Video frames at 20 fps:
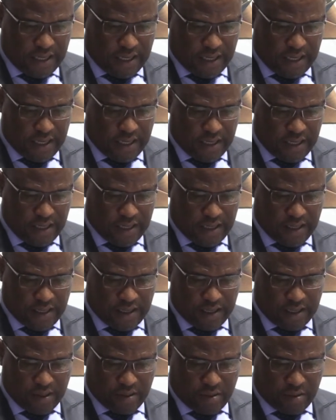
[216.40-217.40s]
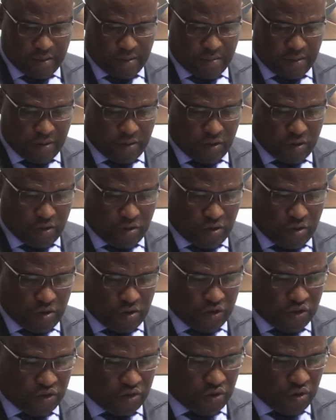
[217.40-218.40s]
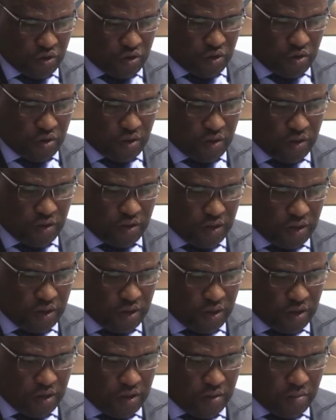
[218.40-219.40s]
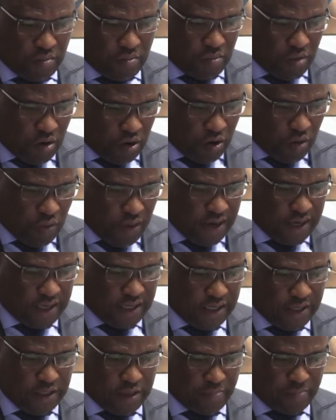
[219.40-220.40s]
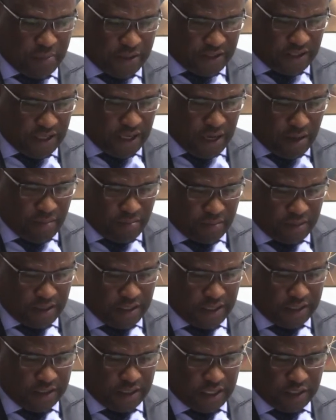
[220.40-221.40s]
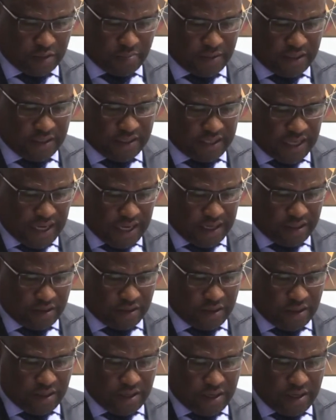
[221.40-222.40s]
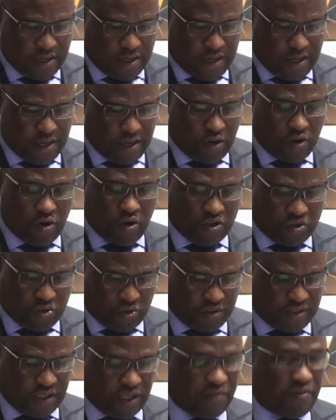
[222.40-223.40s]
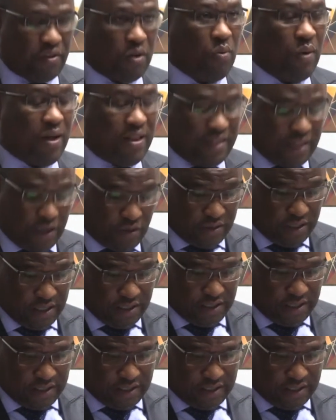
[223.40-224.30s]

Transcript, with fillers: uh, also, more work in BCM uh, has been done, uh, also saving 1,601